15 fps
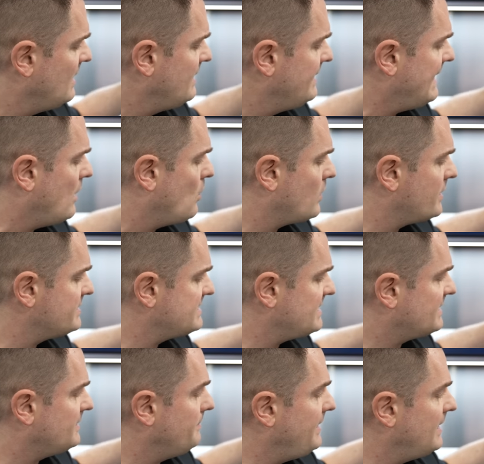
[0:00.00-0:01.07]
Now, where does
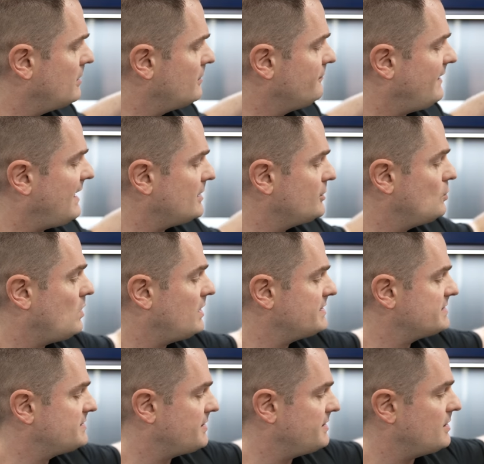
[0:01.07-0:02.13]
it compare
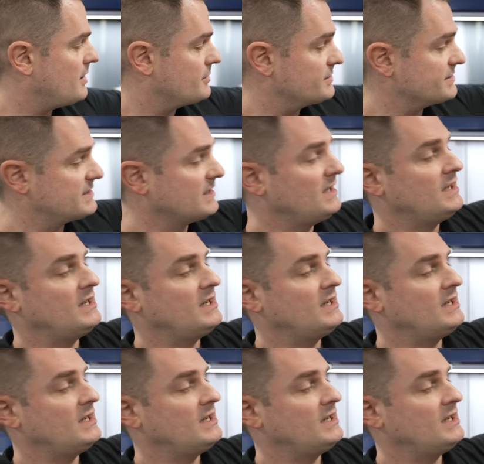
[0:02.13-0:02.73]
value-wise to the others?